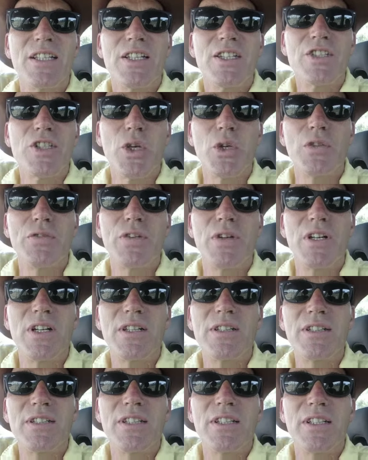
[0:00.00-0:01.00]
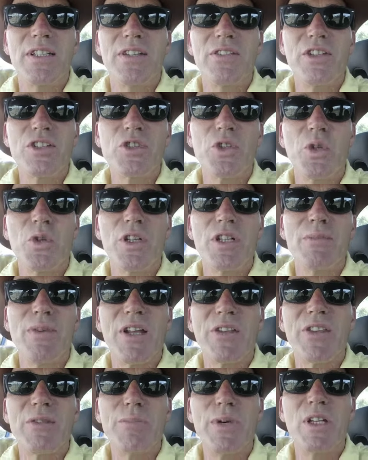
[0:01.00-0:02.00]
So far, the story
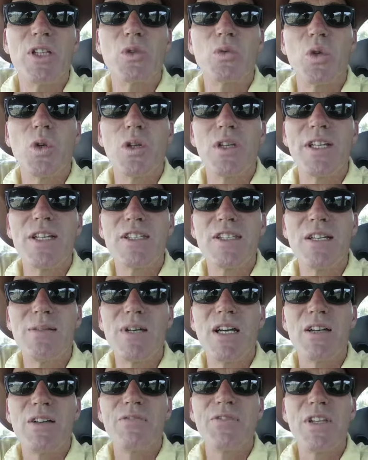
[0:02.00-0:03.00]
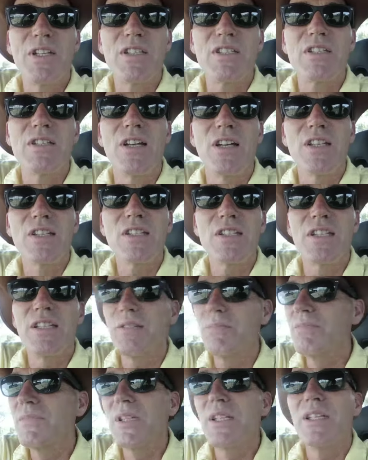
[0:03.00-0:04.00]
about the Bund wall, it somehow fits
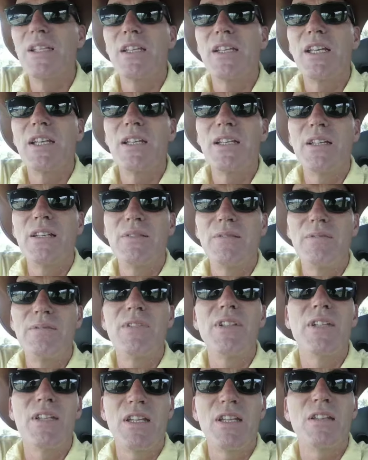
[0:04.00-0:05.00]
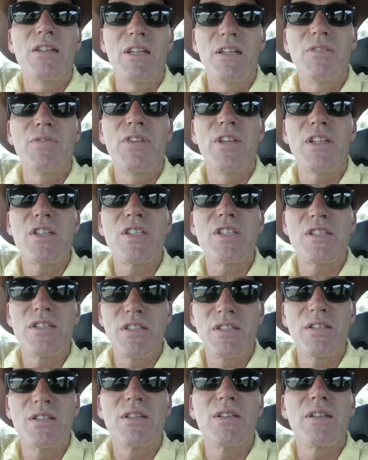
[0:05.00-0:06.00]
nicely. It
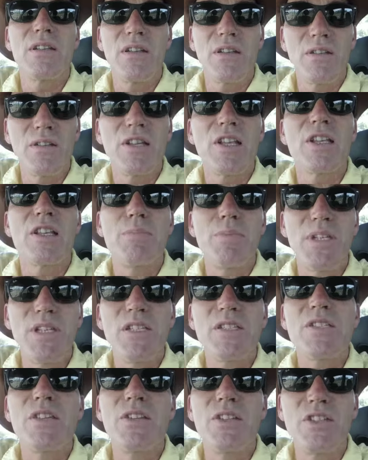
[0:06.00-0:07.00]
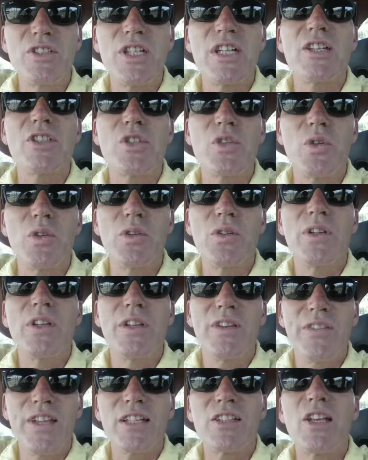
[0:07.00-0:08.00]
fits like a piece in the jigsaw
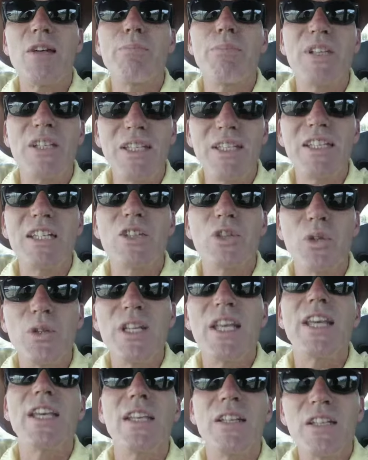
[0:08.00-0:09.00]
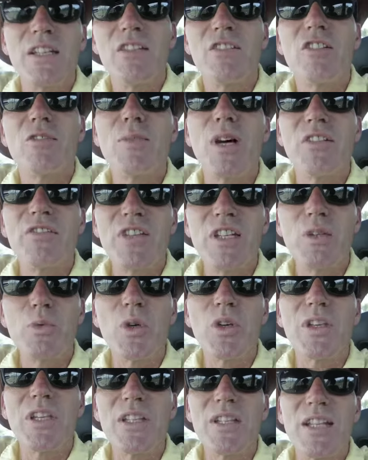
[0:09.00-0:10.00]
that I'm beginning to lay from my
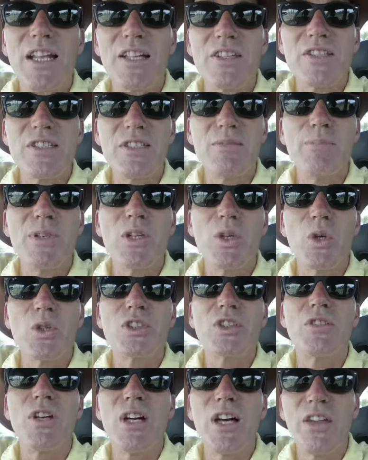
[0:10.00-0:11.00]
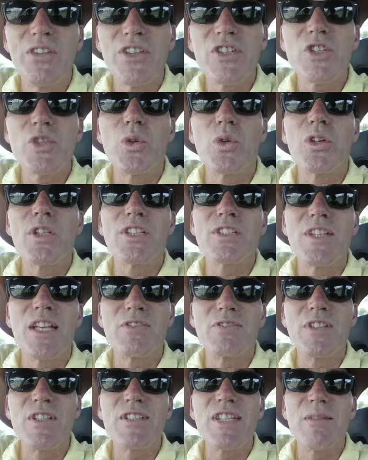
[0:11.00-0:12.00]
fieldwork in Gladstone, because there are other stories
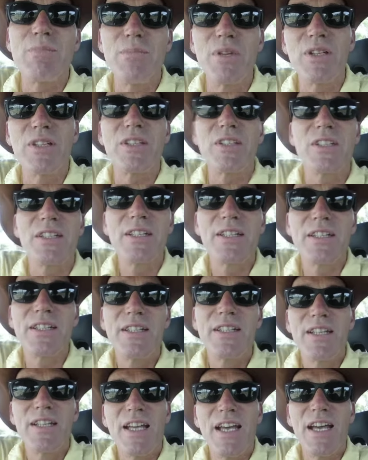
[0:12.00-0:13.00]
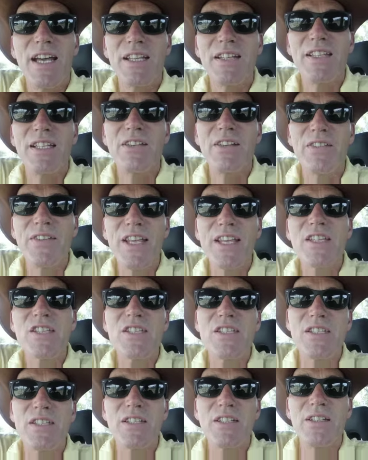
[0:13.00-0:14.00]
that resemble it. And in the
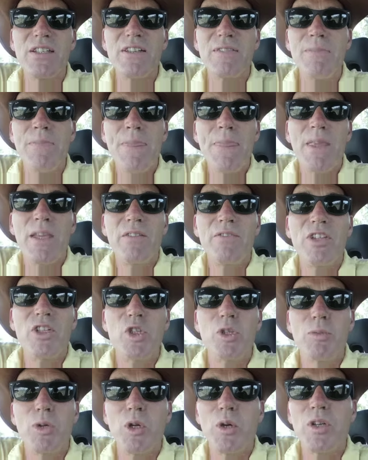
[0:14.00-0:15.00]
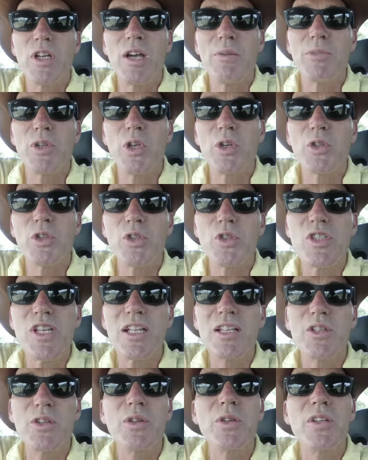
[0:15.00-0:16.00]
next video blog, I'm going to
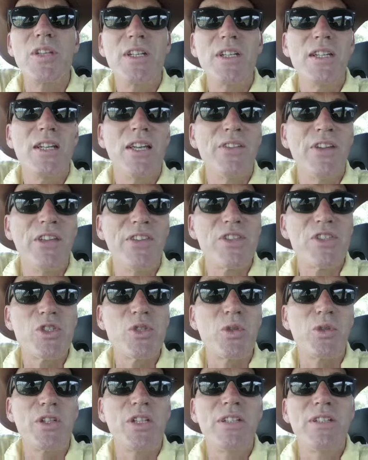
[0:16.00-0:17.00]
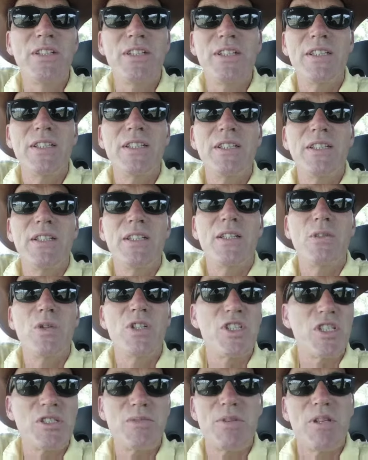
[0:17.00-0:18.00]
tell you another story,
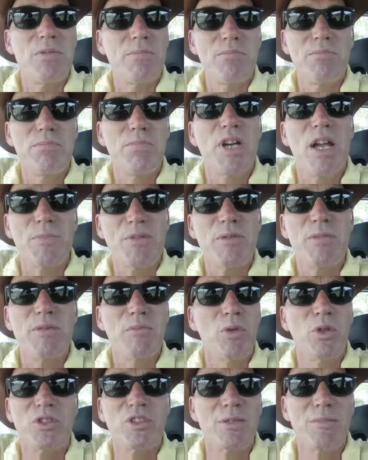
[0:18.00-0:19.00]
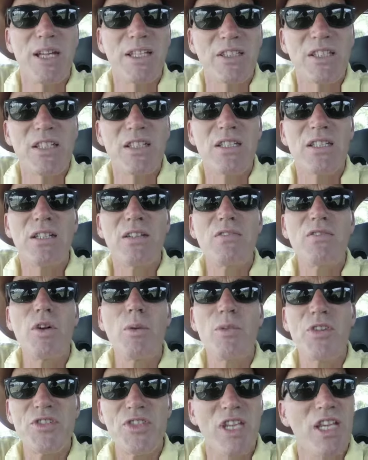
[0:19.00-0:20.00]
which is perhaps a bit more dramatic,
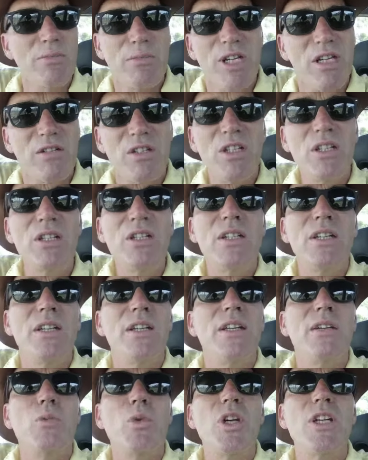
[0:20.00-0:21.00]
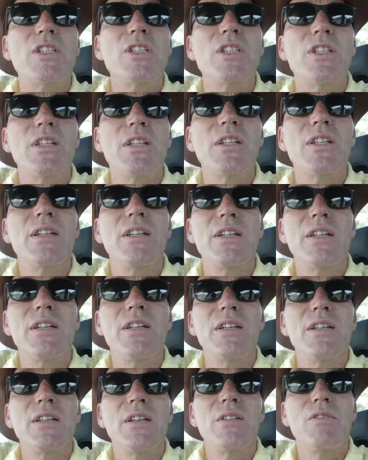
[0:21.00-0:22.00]
from the same area, which
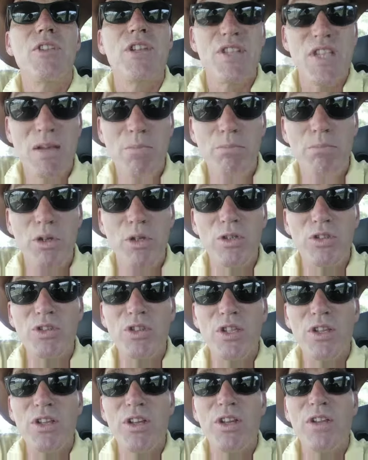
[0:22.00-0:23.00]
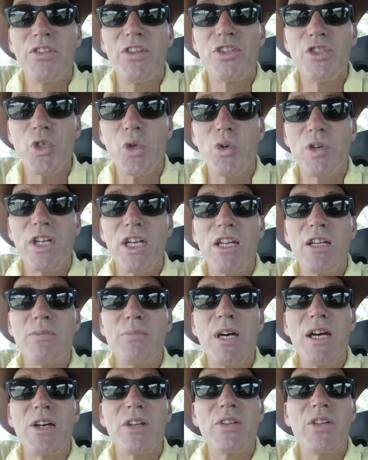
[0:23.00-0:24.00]
resembles the story
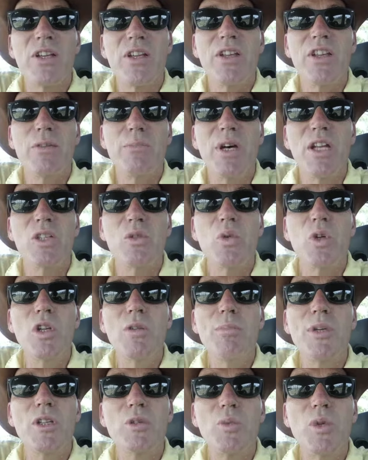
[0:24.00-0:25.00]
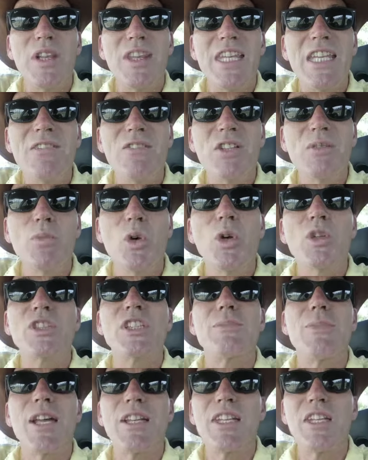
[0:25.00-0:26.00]
about the Bund wall, but with even more
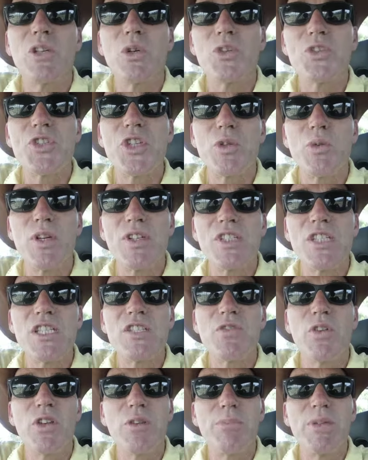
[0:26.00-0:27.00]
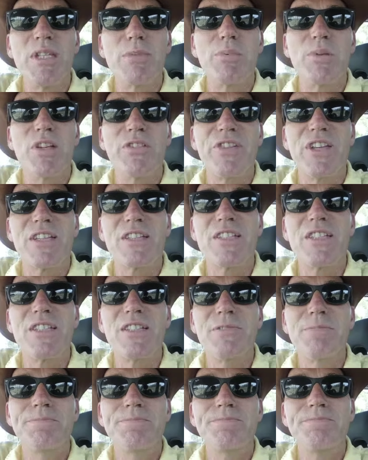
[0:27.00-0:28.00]
dramatic consequences for the people affected.